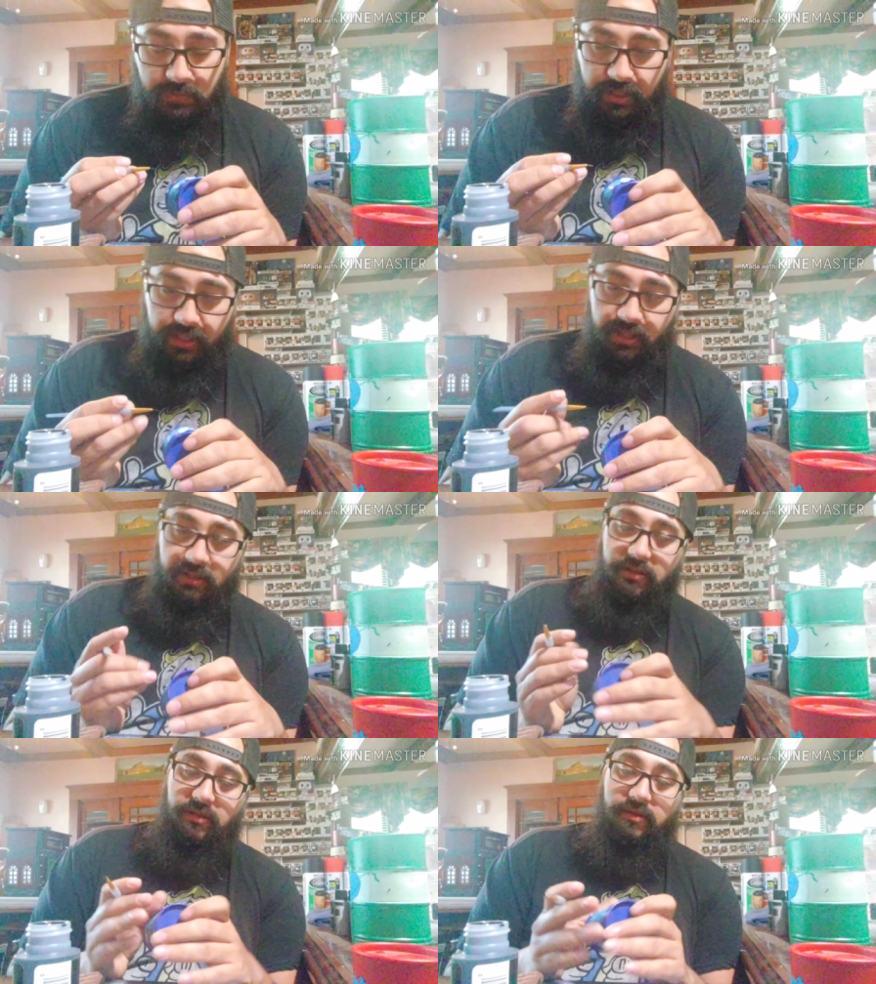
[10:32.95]

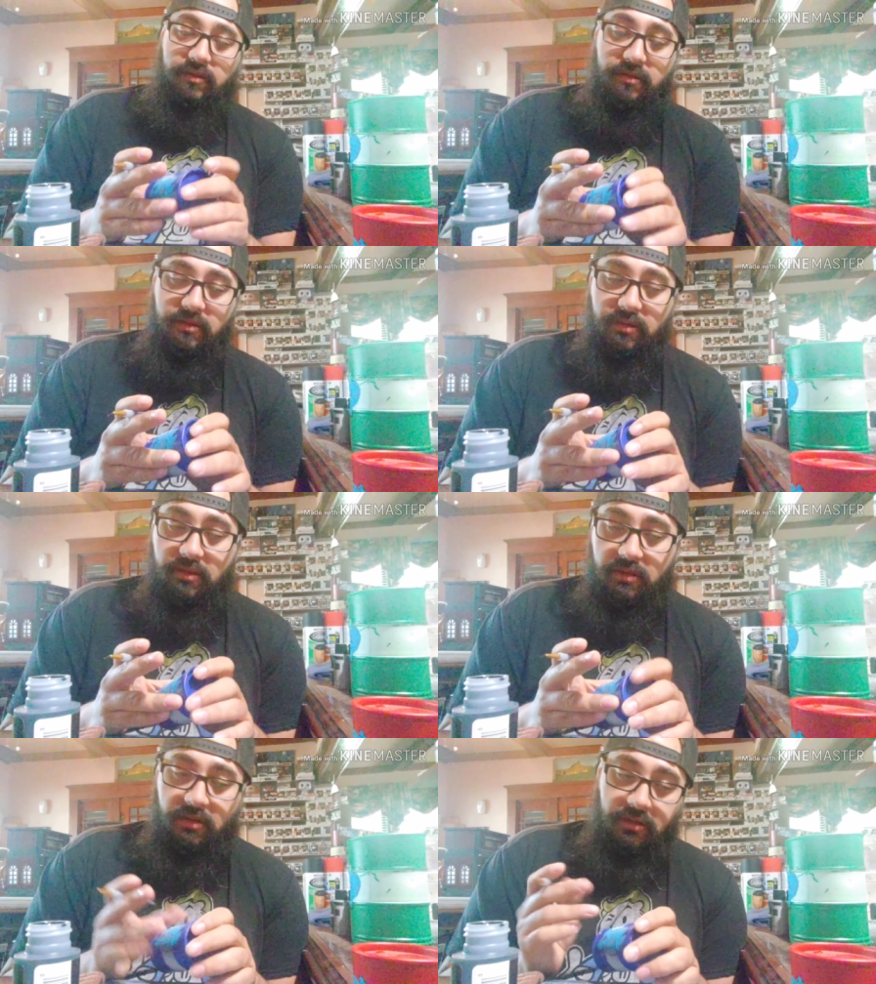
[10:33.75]
And
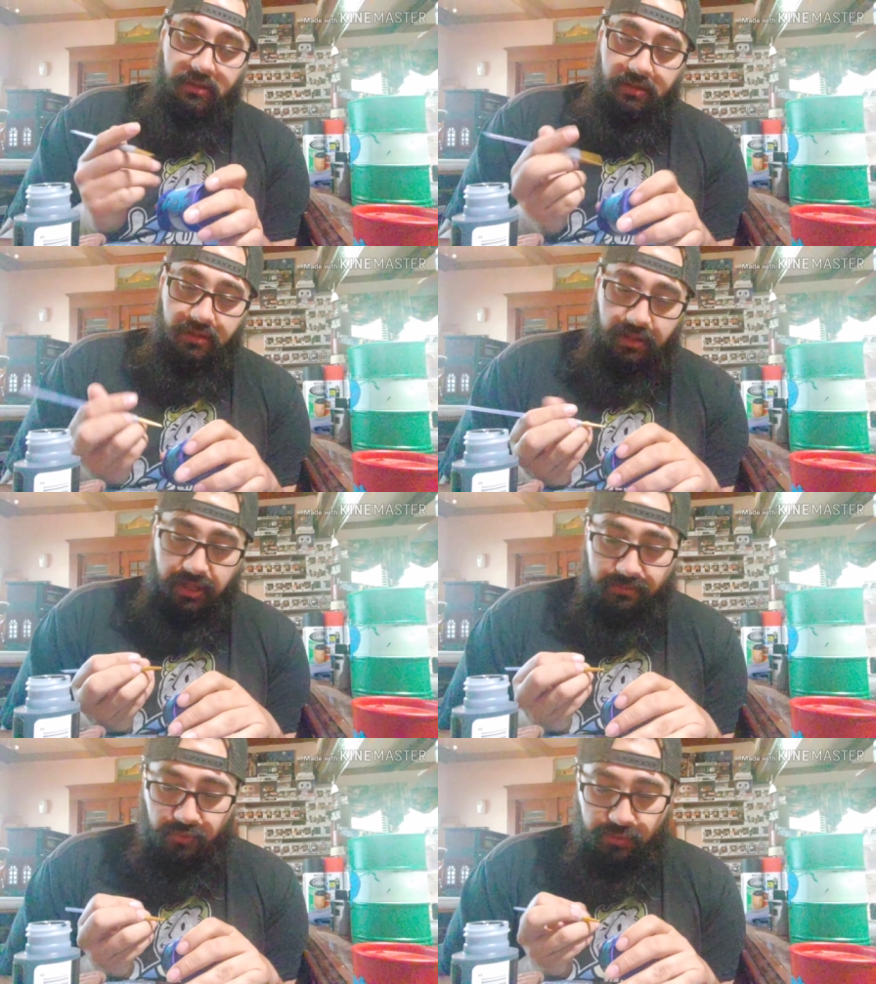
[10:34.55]

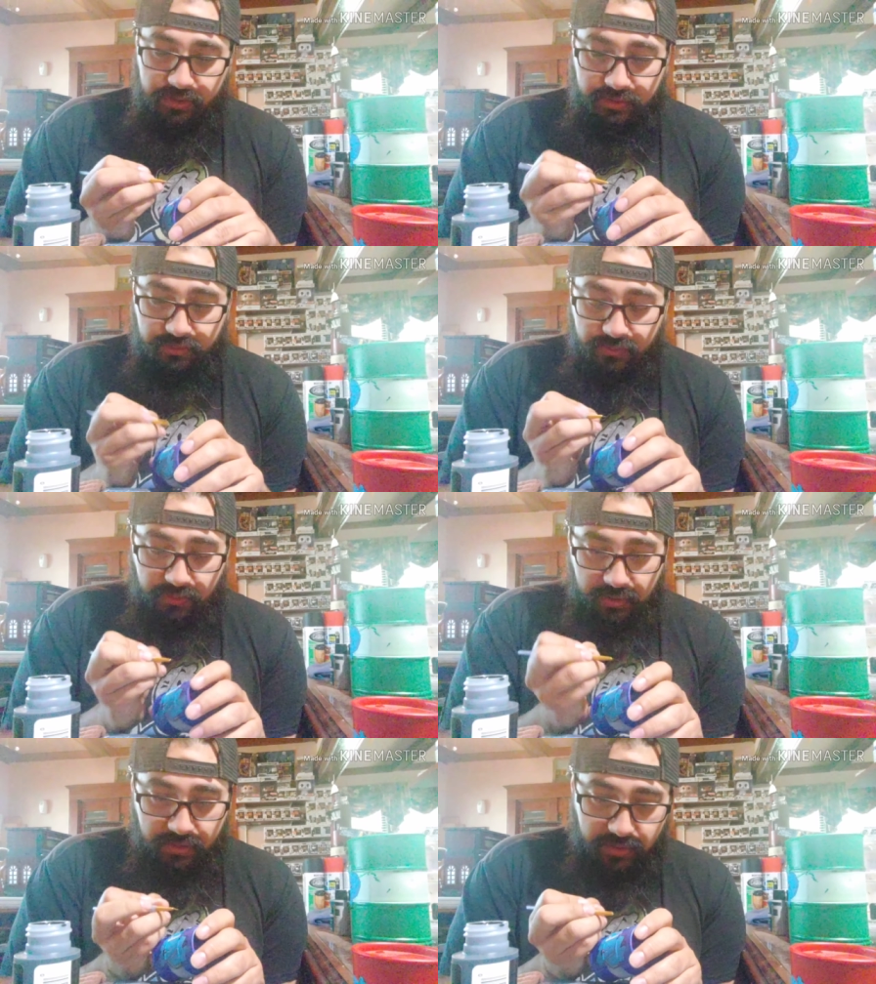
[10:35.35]
I'm going to
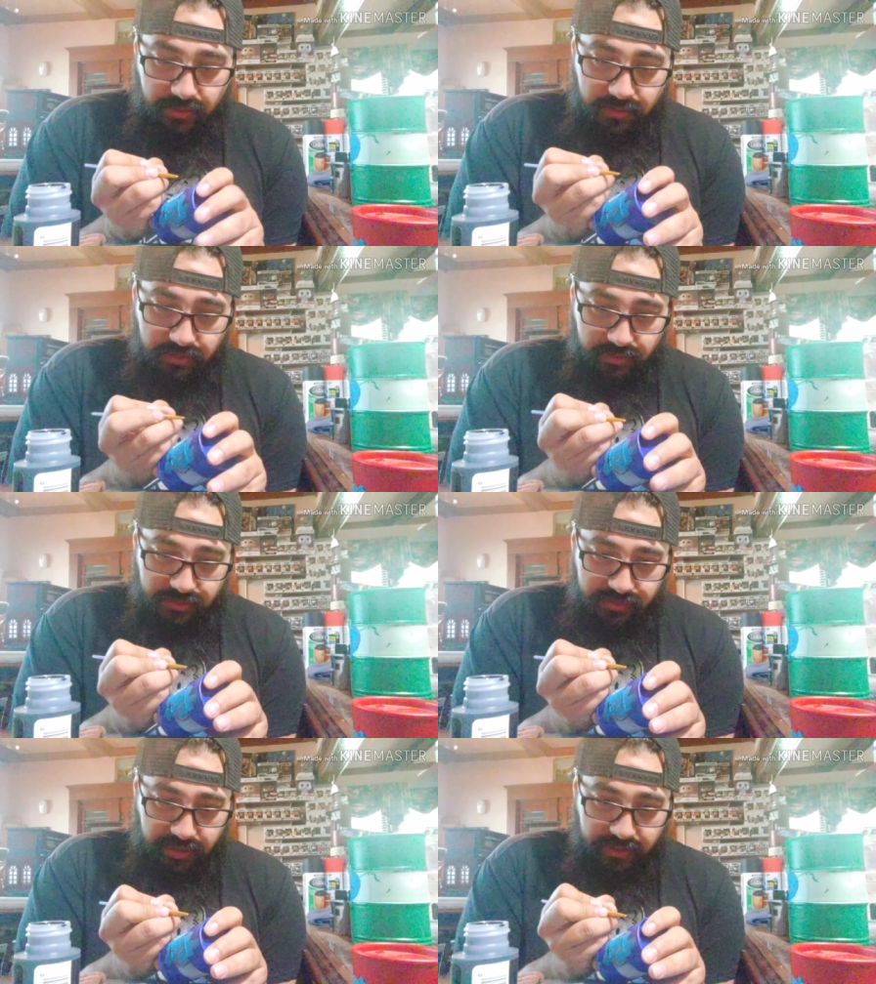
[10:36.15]

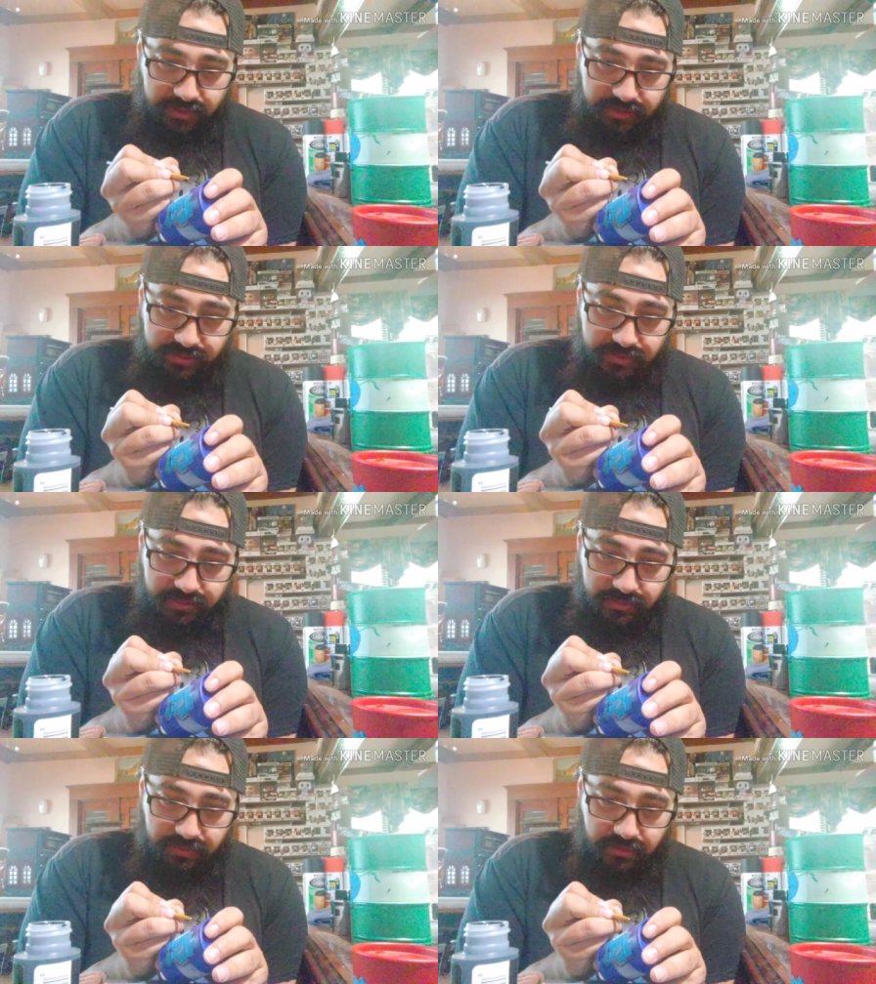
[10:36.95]
shake this
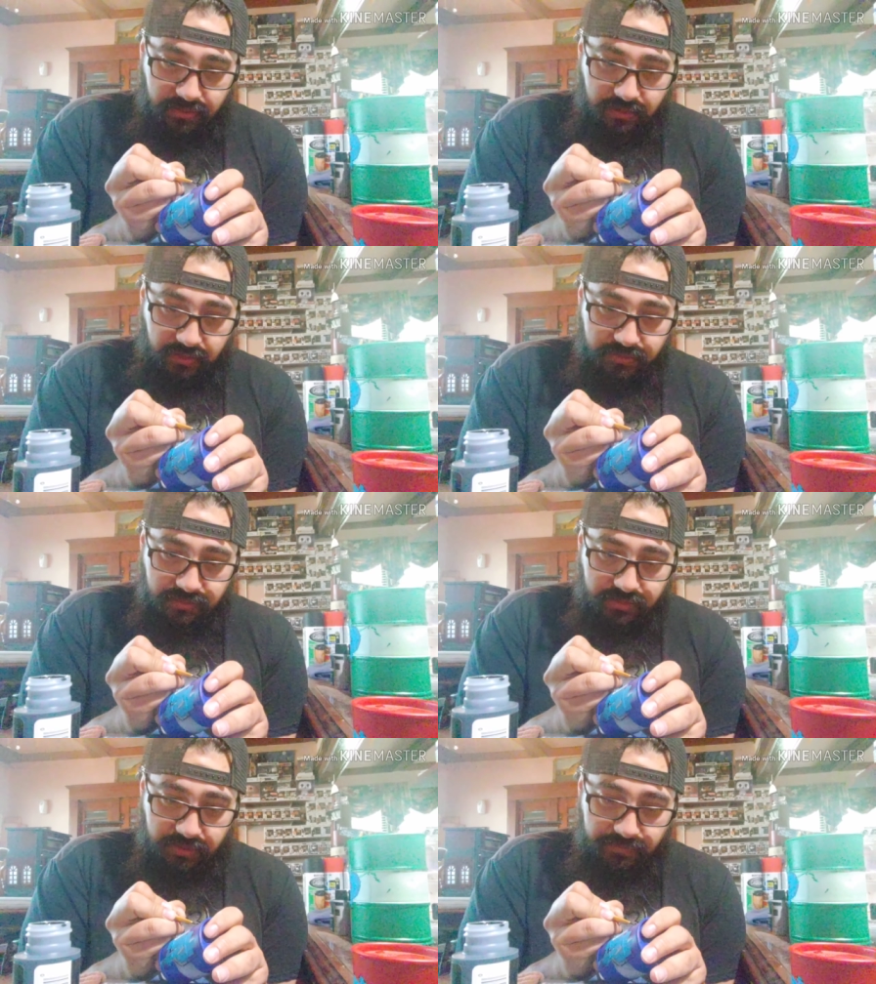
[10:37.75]
all
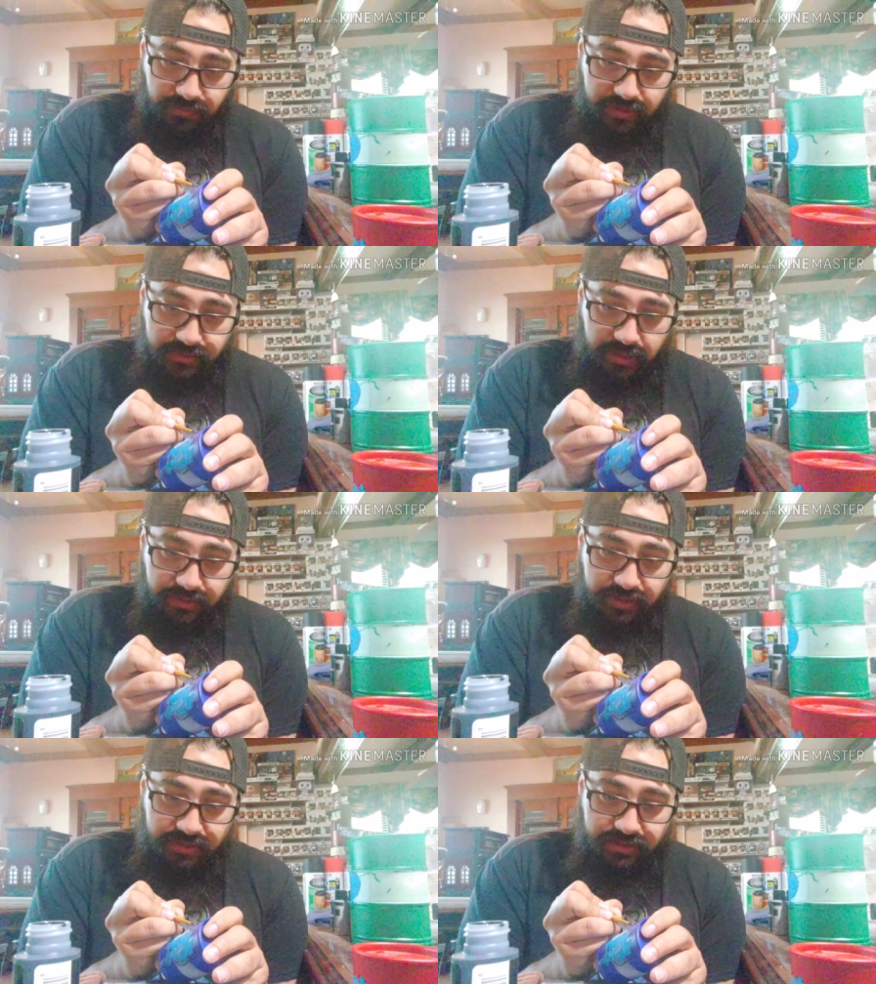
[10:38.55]
sorts of different ways. Now,
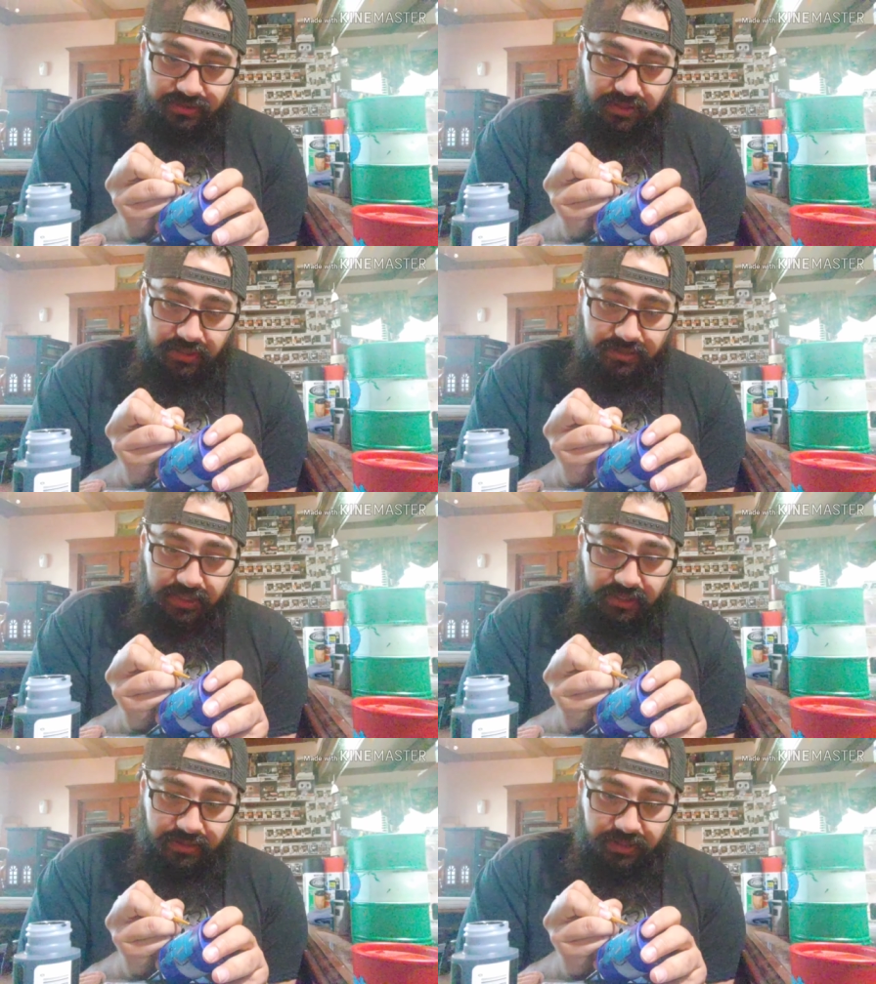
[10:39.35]
this is going to
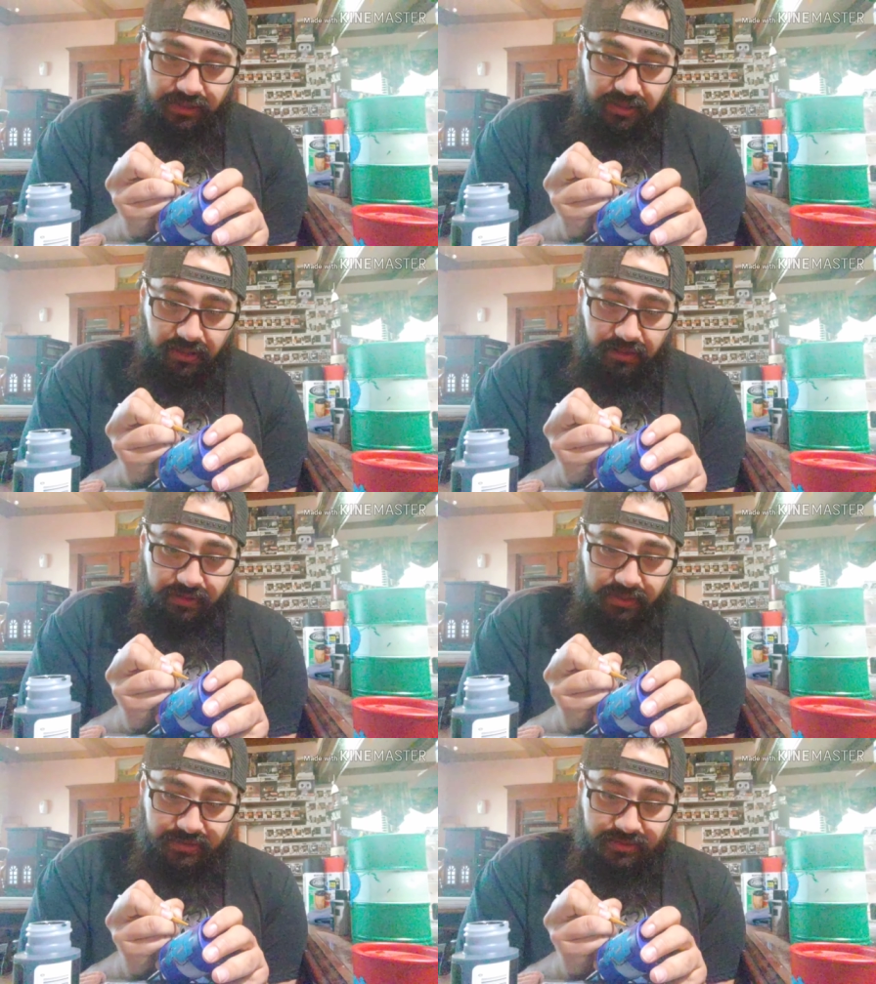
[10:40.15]
take the
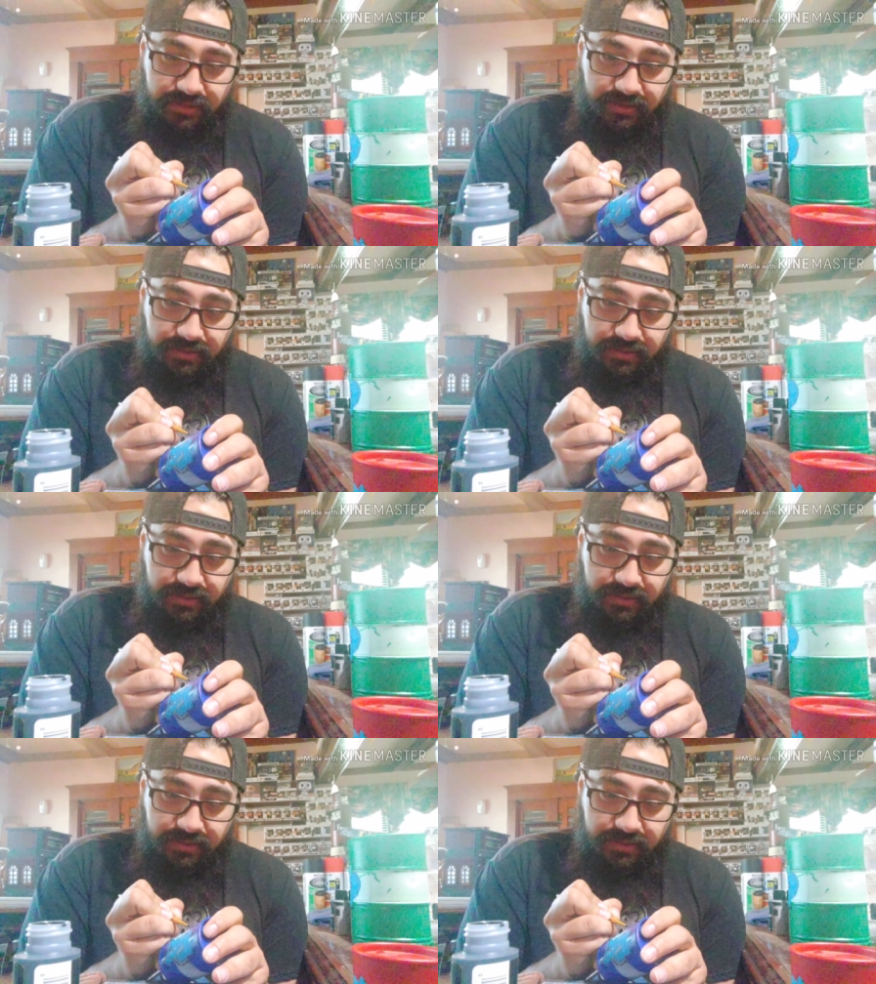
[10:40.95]
longest,